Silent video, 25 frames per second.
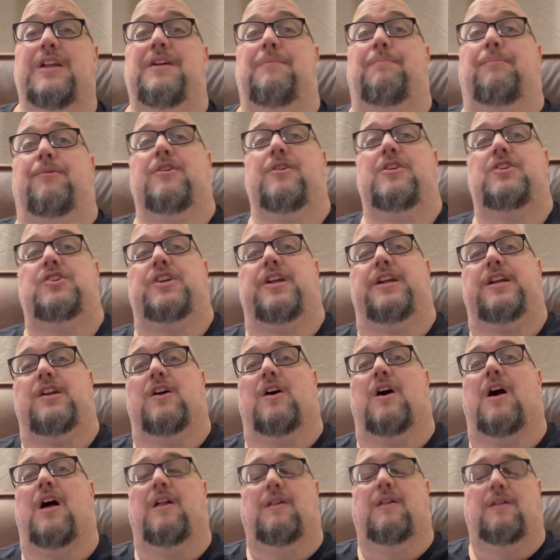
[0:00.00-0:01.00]
appreciate
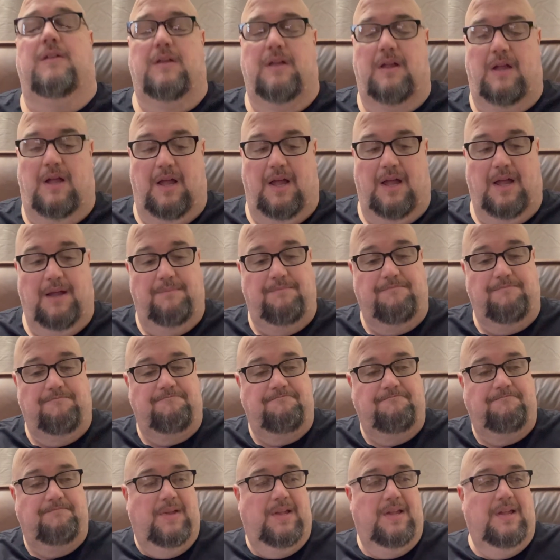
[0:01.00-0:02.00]
y'all.
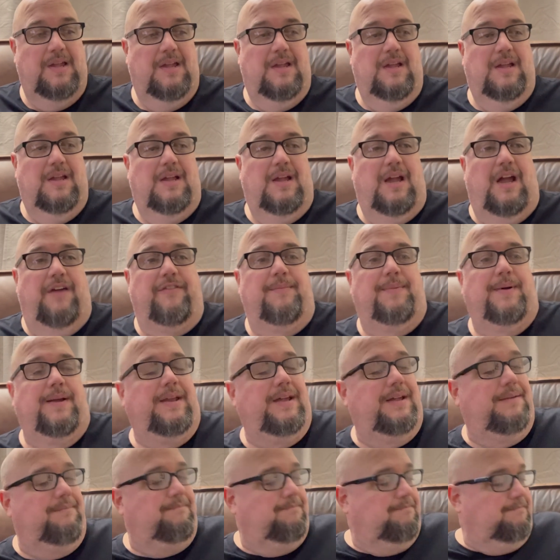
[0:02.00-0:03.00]

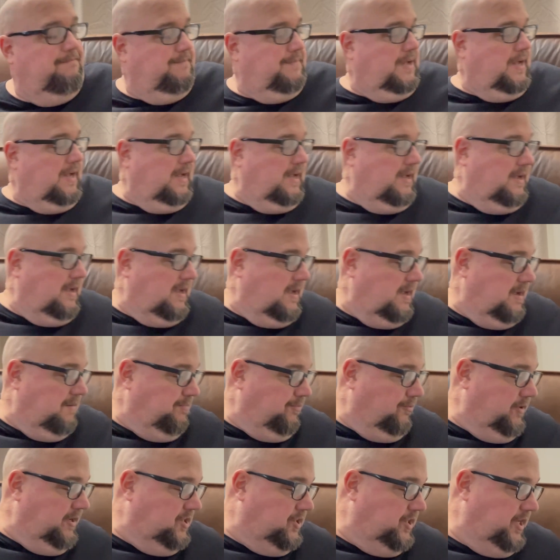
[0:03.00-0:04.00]
Everybody,
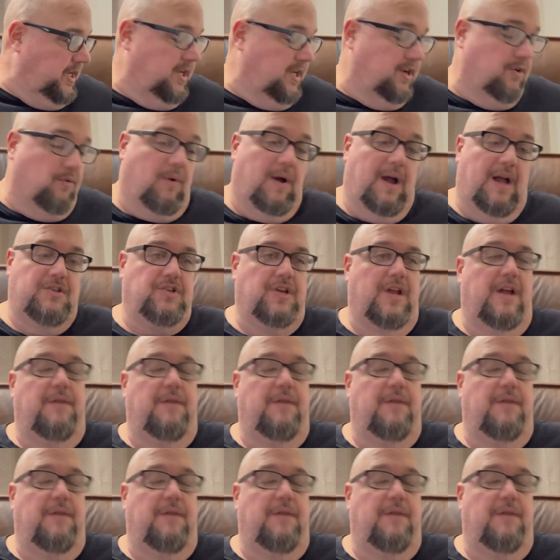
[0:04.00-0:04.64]
appreciate you watching. I